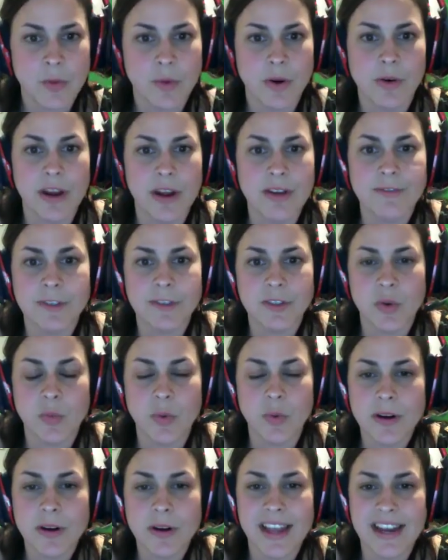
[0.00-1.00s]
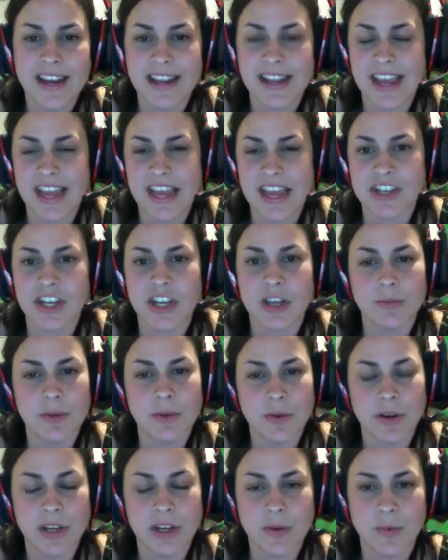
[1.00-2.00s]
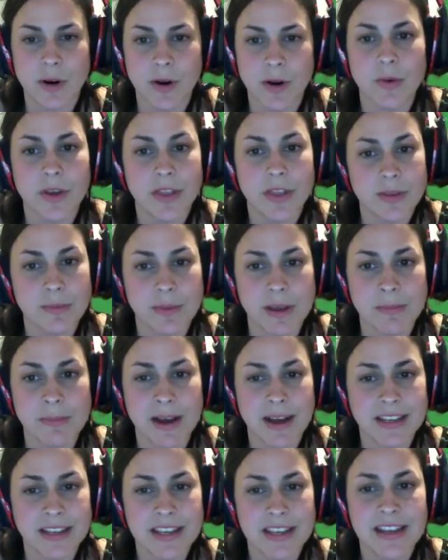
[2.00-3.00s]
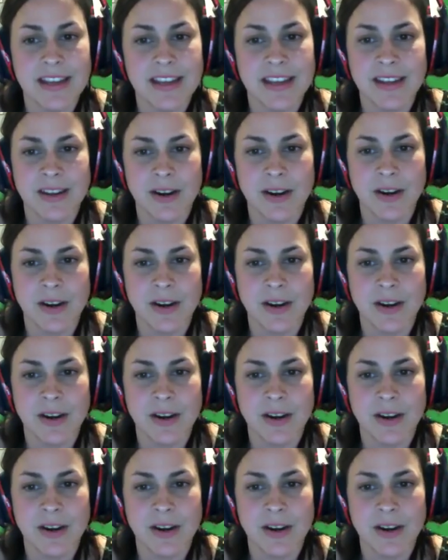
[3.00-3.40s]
We're grateful to work and engage in community work with the Mi'kmaq,